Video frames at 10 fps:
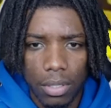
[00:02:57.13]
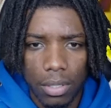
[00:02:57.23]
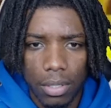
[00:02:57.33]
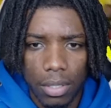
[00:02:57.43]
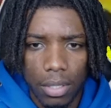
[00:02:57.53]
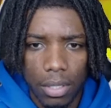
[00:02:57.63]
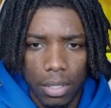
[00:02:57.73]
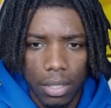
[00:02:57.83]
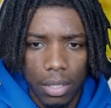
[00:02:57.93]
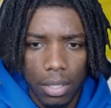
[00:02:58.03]

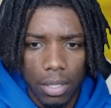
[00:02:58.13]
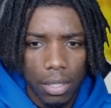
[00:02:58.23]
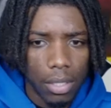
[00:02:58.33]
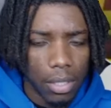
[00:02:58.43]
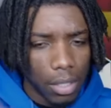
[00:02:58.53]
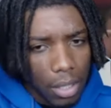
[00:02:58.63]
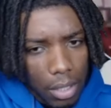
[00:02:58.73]
Nothing is said.